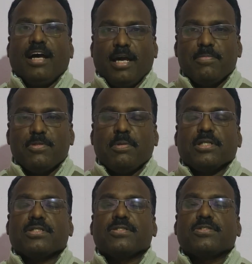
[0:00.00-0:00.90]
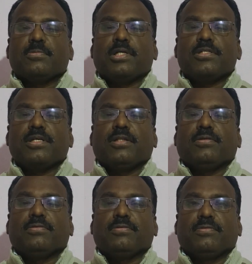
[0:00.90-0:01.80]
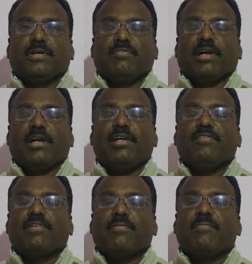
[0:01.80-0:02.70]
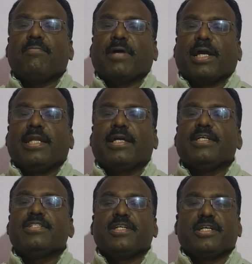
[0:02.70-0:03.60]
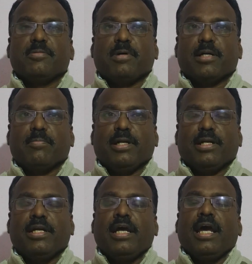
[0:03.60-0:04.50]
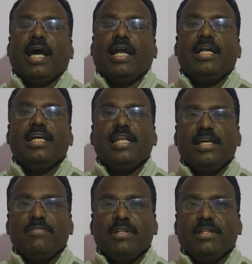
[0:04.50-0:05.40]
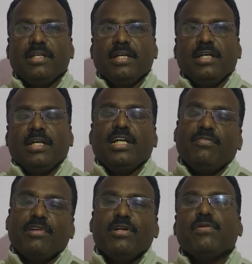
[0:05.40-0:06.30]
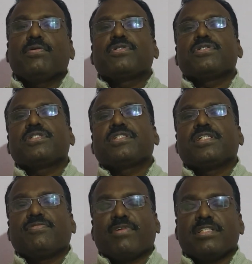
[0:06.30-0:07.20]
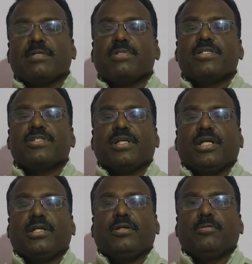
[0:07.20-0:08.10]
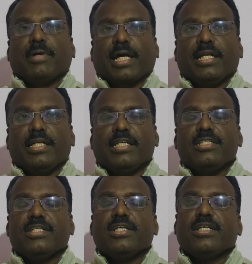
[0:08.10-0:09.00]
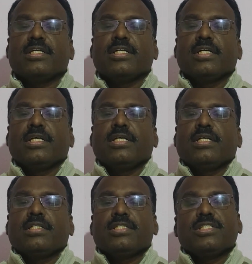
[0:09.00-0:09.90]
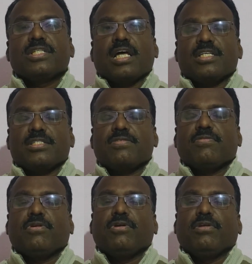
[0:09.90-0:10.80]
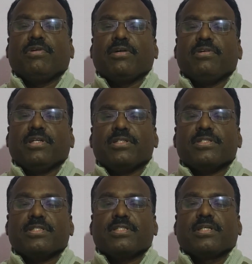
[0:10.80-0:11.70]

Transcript: i am subhash subhash Jadhav, a faculty from mechanical engineering department and dealing with different courses different subjects related to mechanical engineering since last 25 years